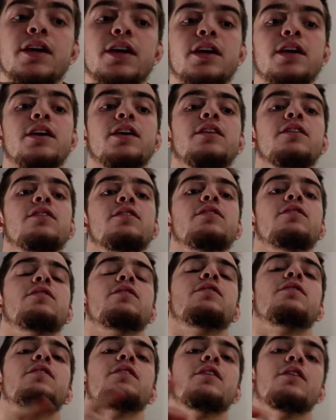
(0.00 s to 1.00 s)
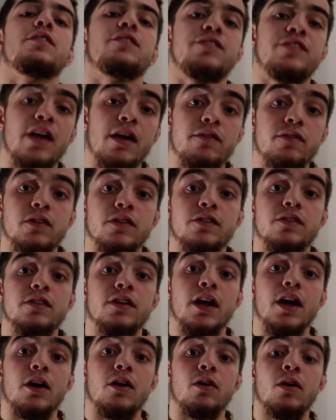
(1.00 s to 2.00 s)
and the 7s
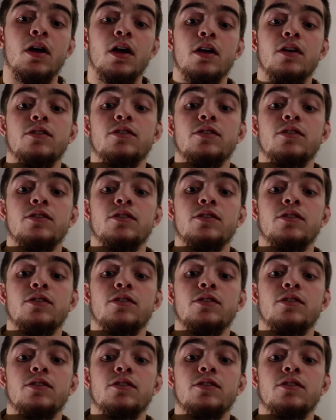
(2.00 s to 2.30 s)
now.